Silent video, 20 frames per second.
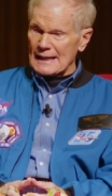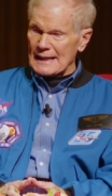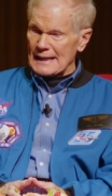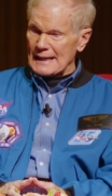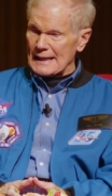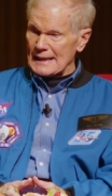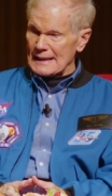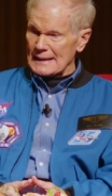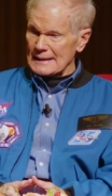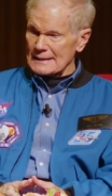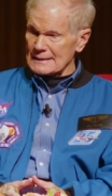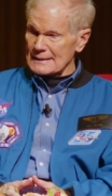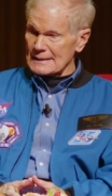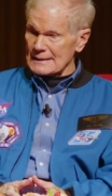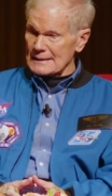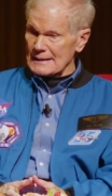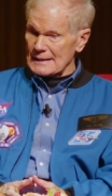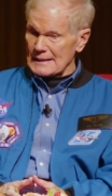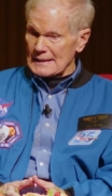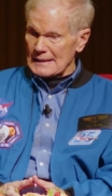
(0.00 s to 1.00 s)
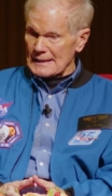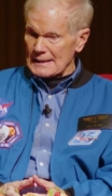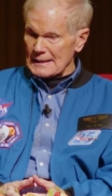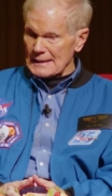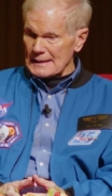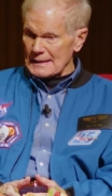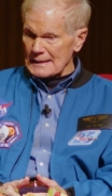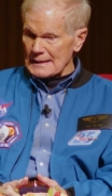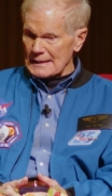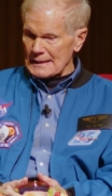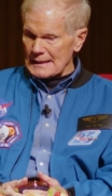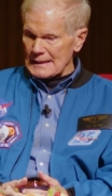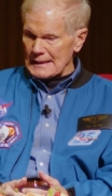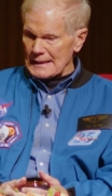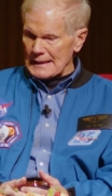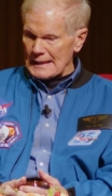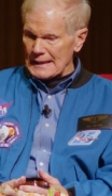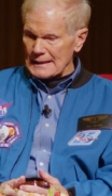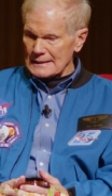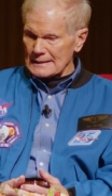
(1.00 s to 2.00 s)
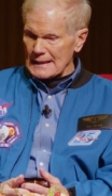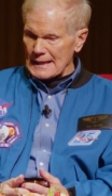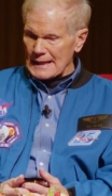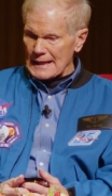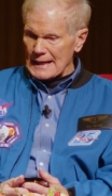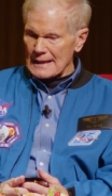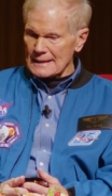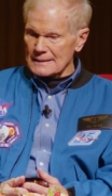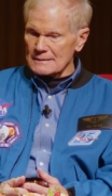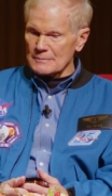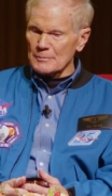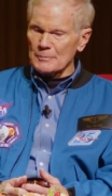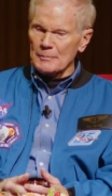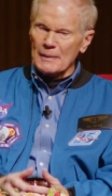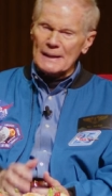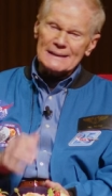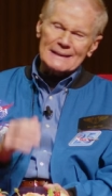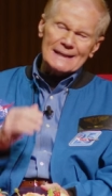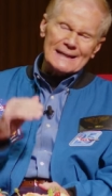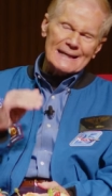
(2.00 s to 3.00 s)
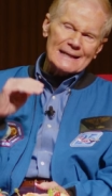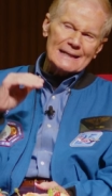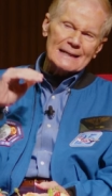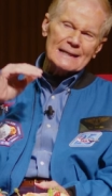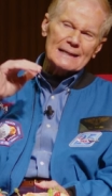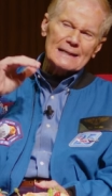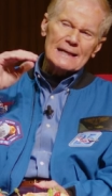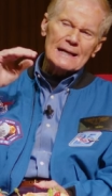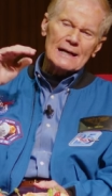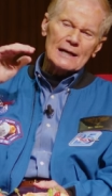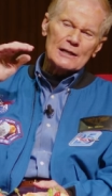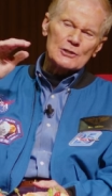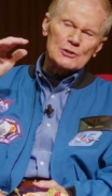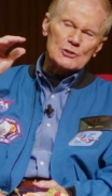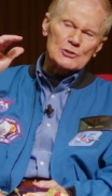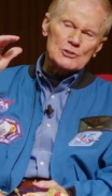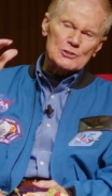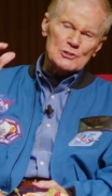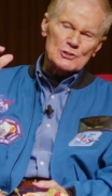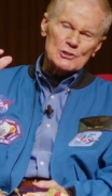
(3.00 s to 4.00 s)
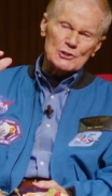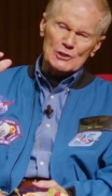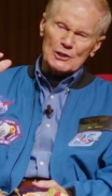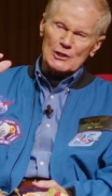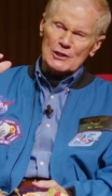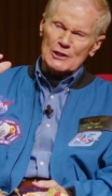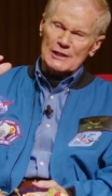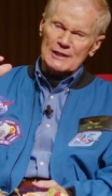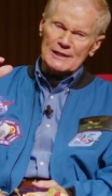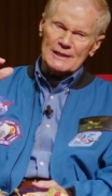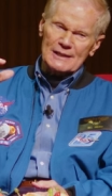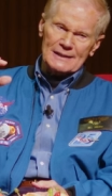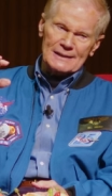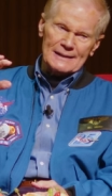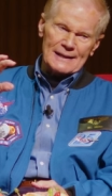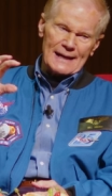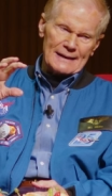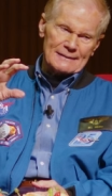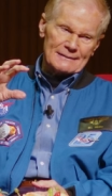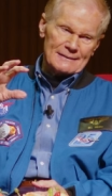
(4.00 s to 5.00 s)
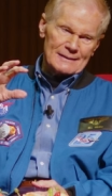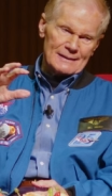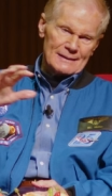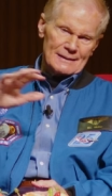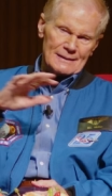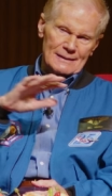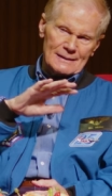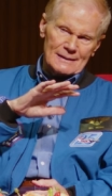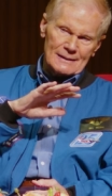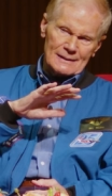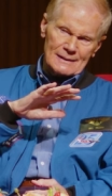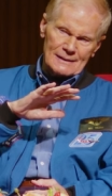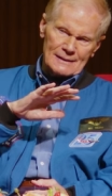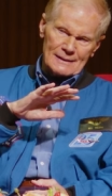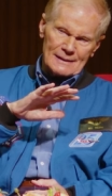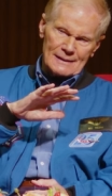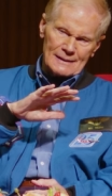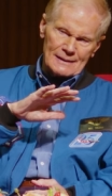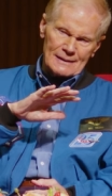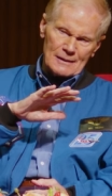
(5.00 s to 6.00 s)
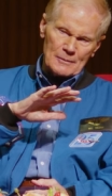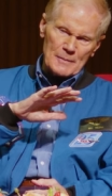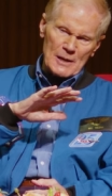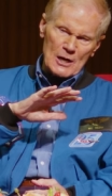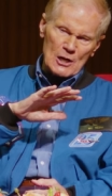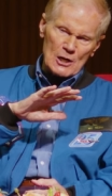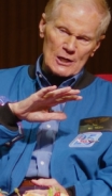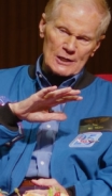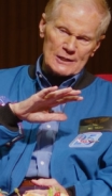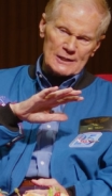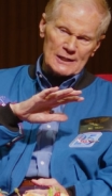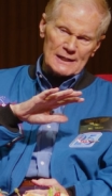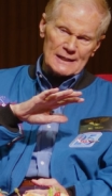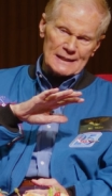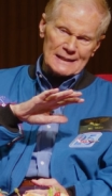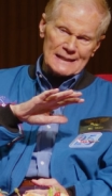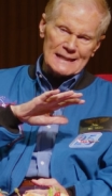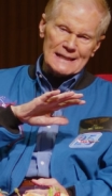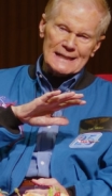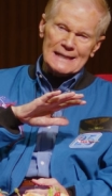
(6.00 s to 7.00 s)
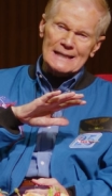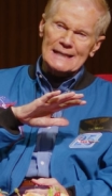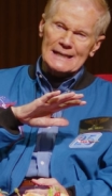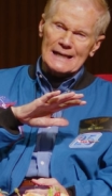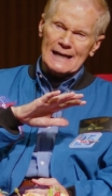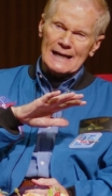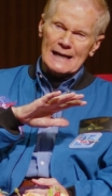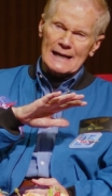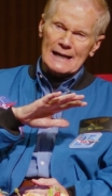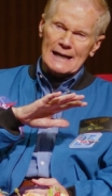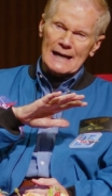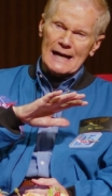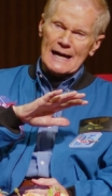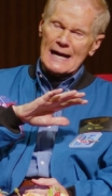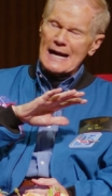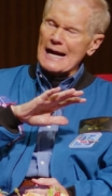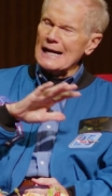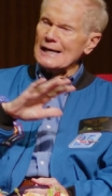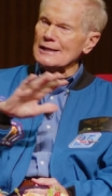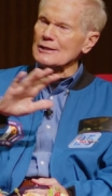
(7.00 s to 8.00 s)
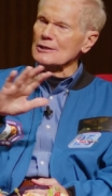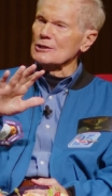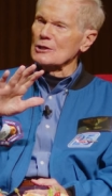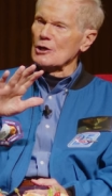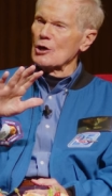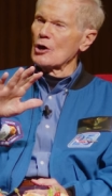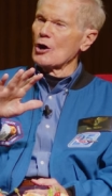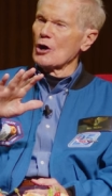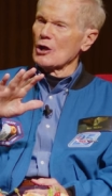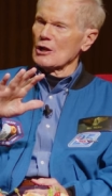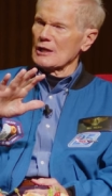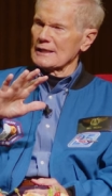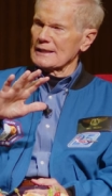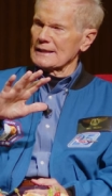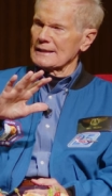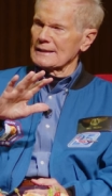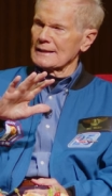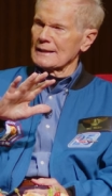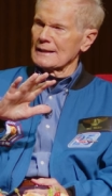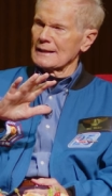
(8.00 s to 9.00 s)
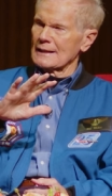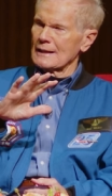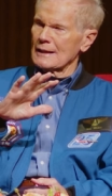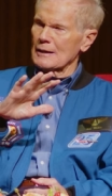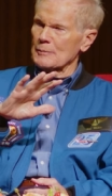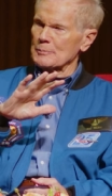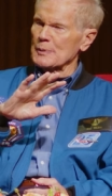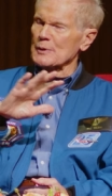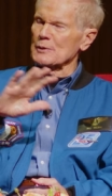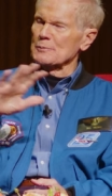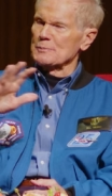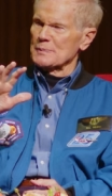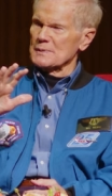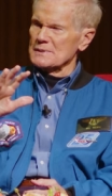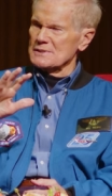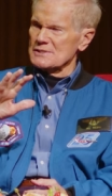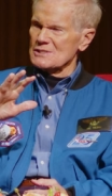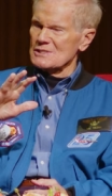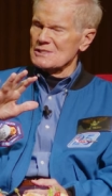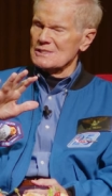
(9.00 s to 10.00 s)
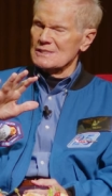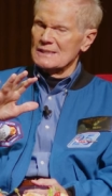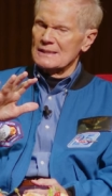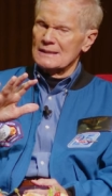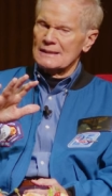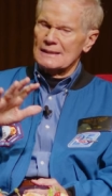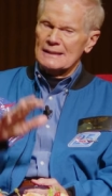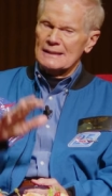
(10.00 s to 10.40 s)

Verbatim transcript: And, uh, and, and, but Kennedy understood that America needed a, a higher calling, a purpose.